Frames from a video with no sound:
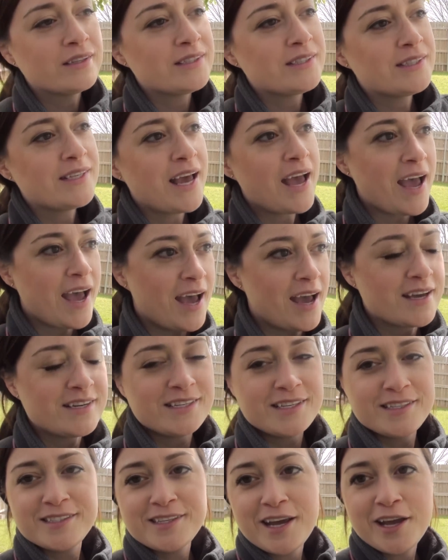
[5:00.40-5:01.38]
sad
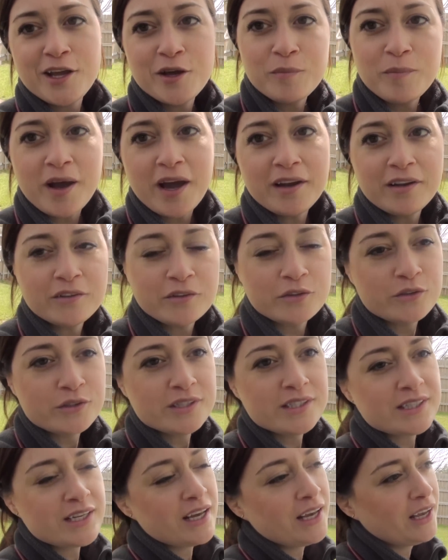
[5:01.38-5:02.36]
to say goodbye to little
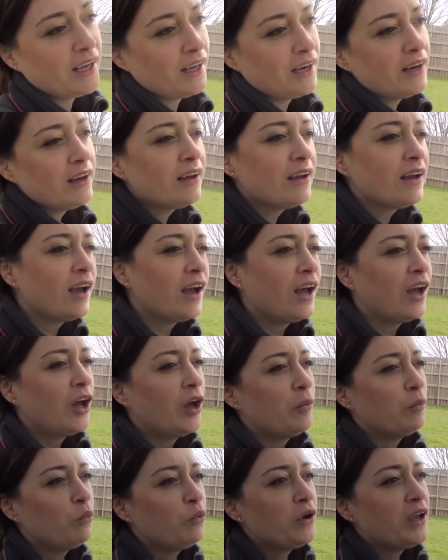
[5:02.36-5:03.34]
Sid.
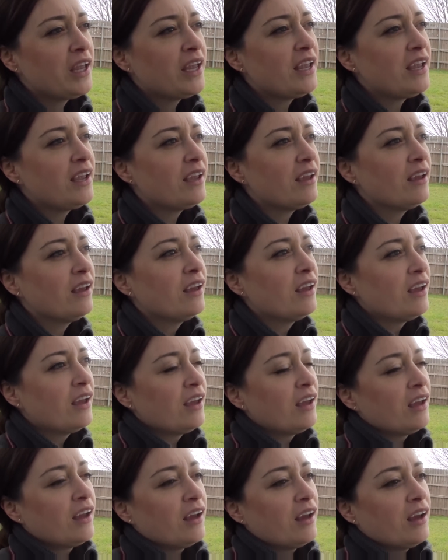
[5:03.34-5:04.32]
We
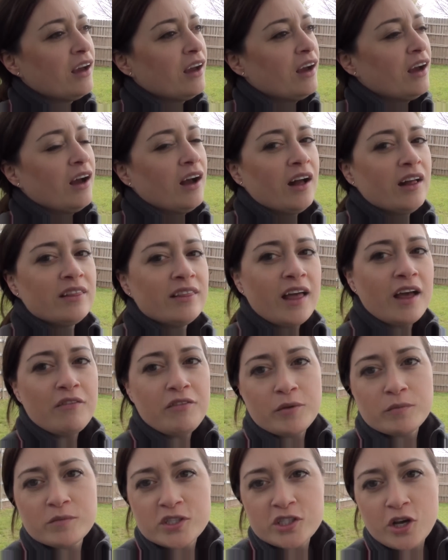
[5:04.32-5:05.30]
love
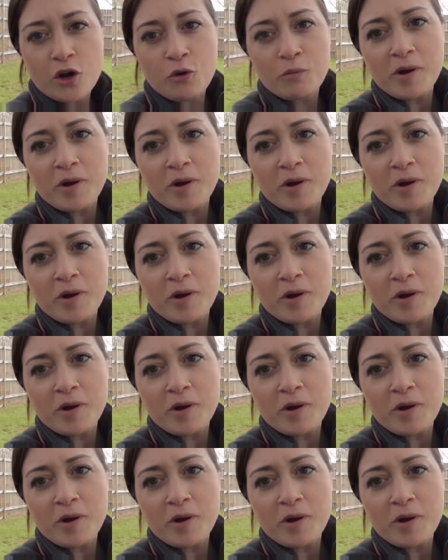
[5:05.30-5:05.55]
him so